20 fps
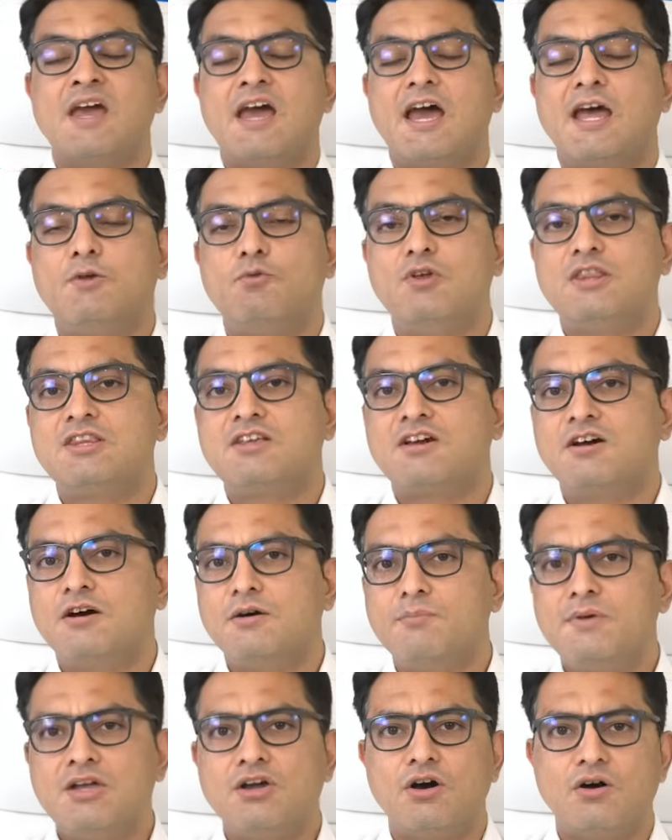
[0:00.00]
and with
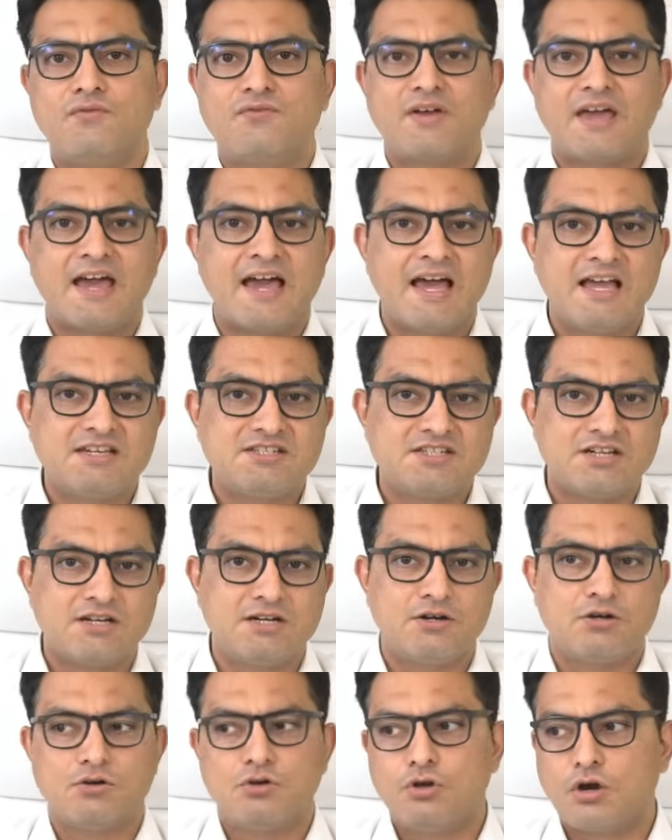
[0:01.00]
curbing of cash
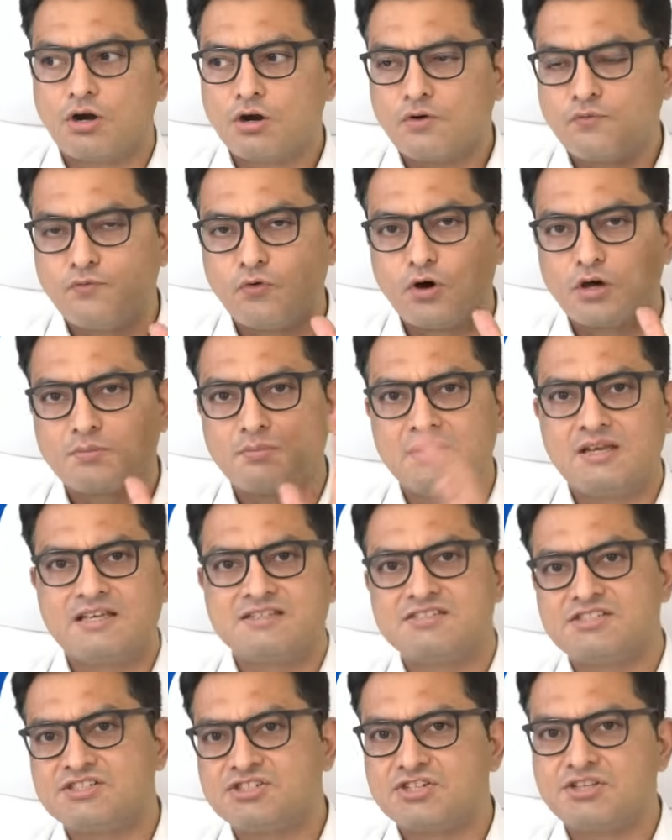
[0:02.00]
and a lot of
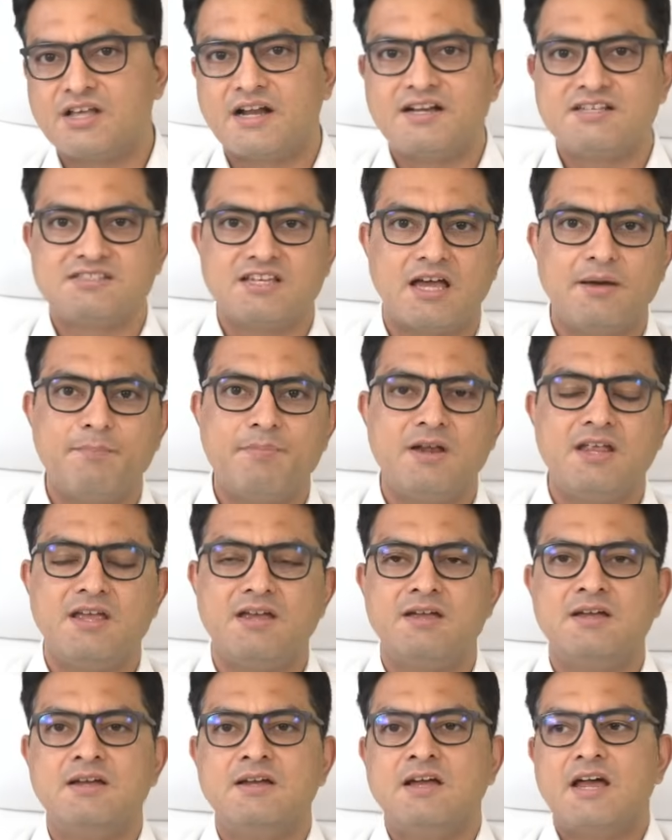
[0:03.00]
formalization that is
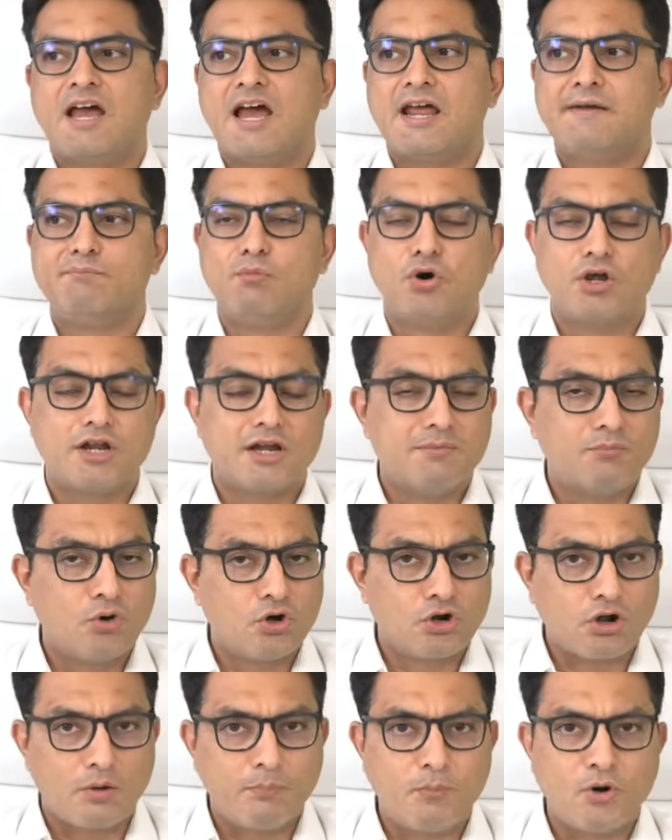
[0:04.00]
happening, and
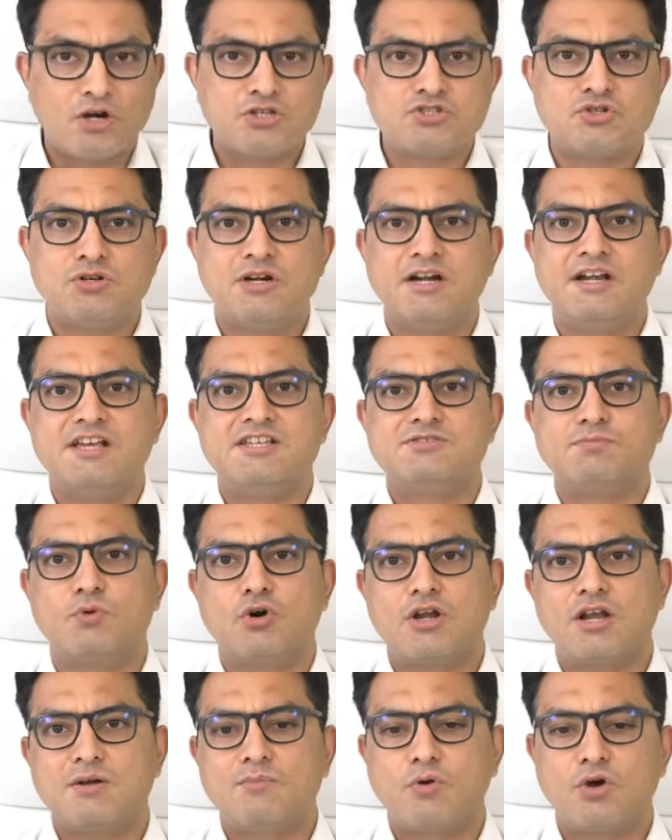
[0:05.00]
more opportunities,
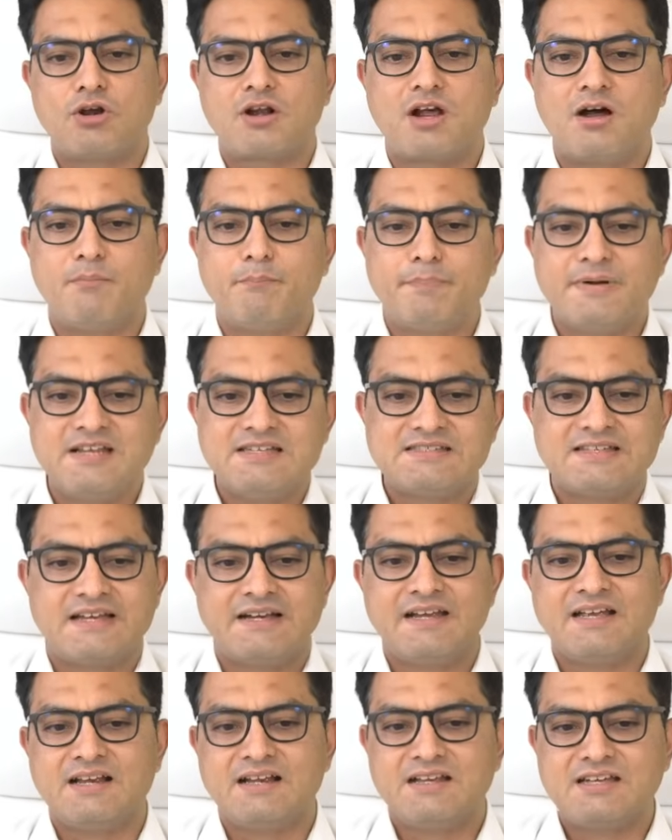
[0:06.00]
more and more companies
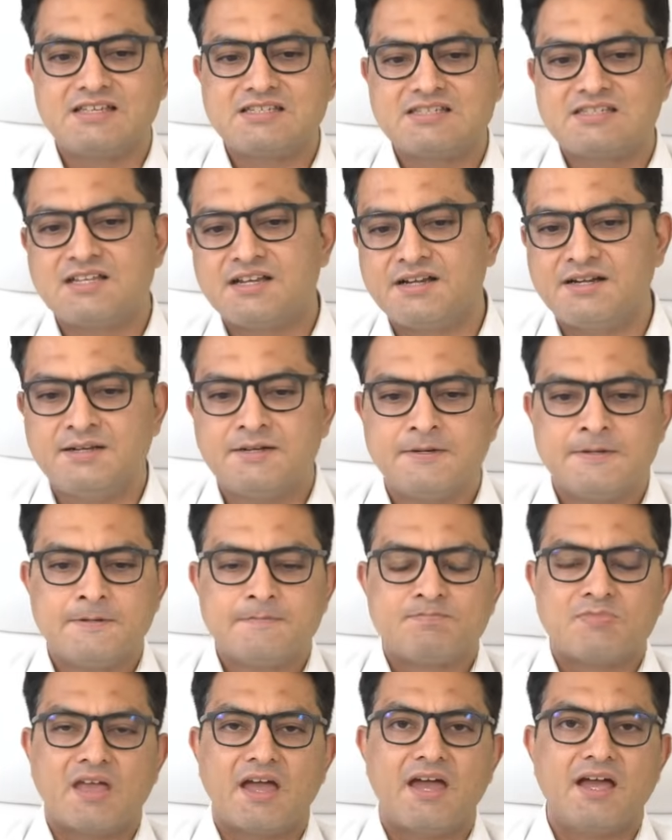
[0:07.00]
getting listed,
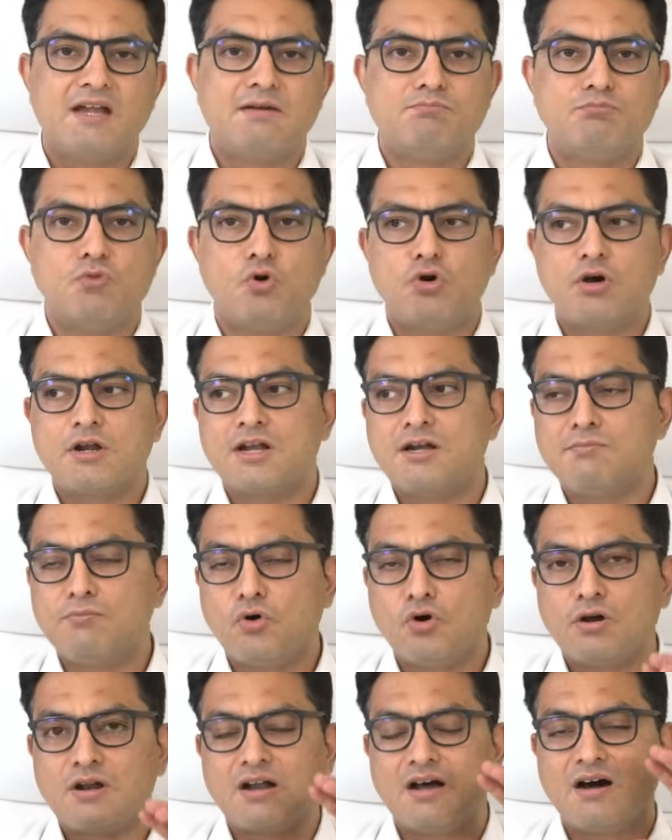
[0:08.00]
and
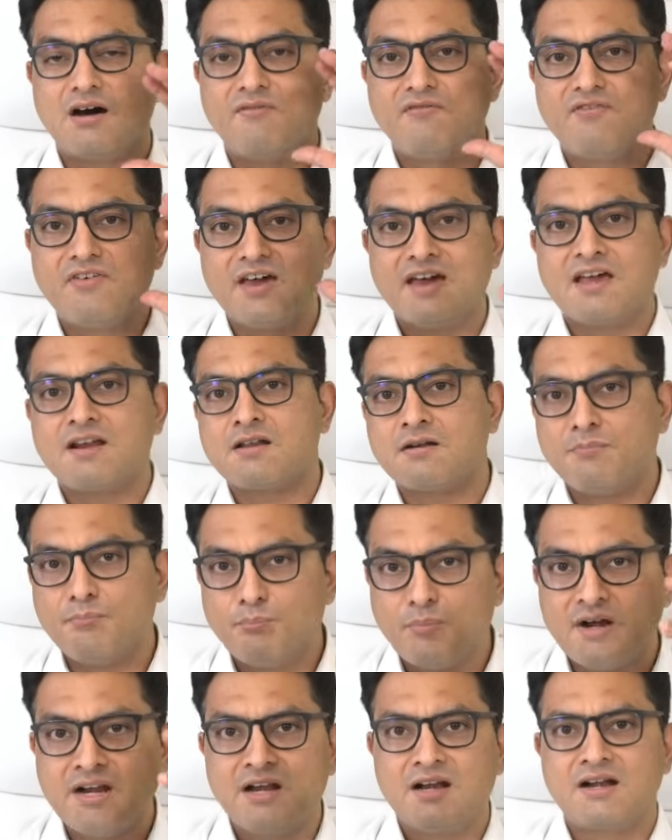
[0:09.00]
more aware
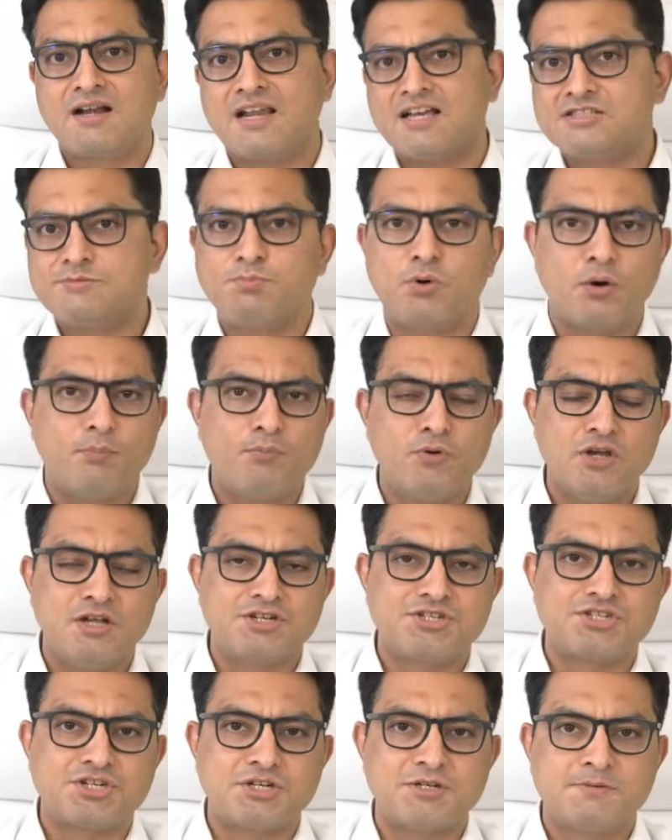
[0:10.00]
middle class
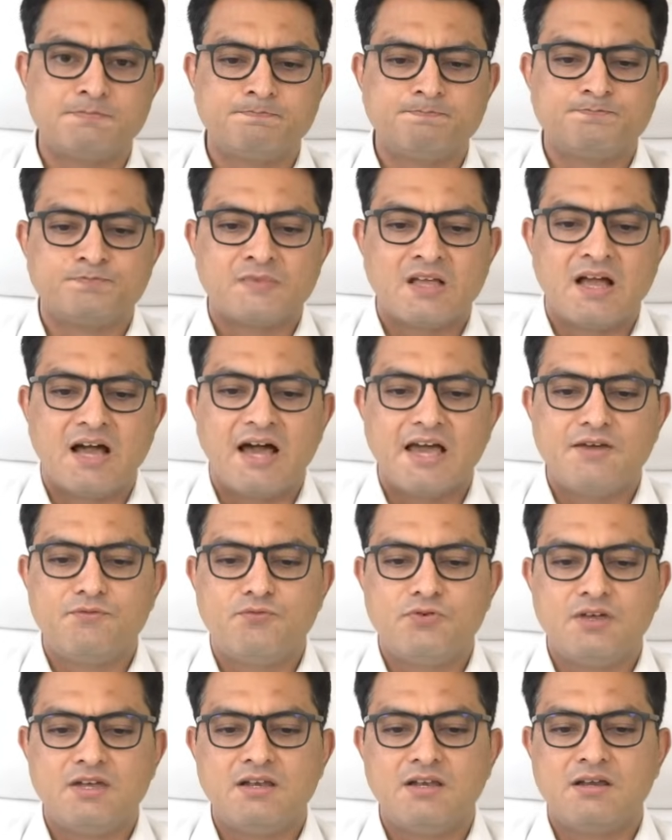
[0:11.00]
population, I
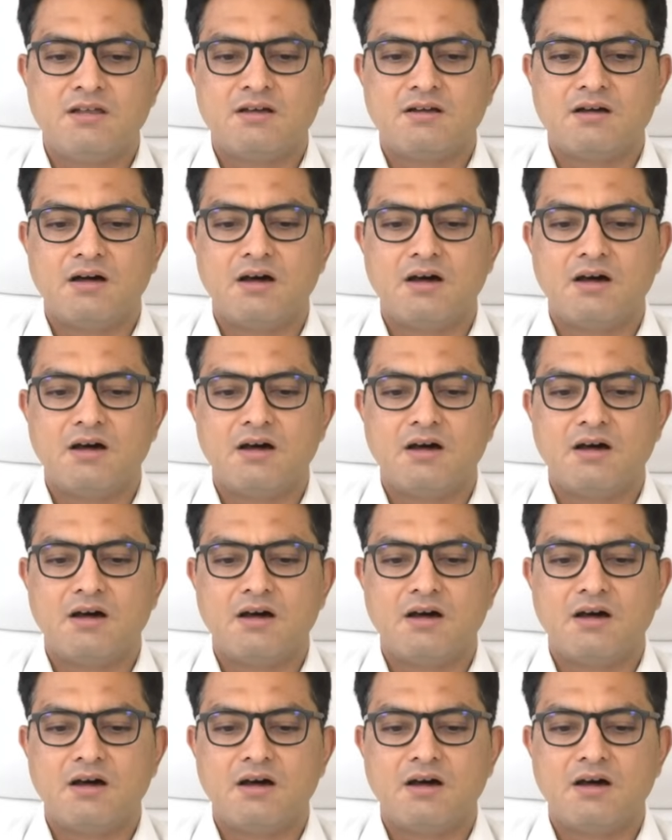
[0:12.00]
feel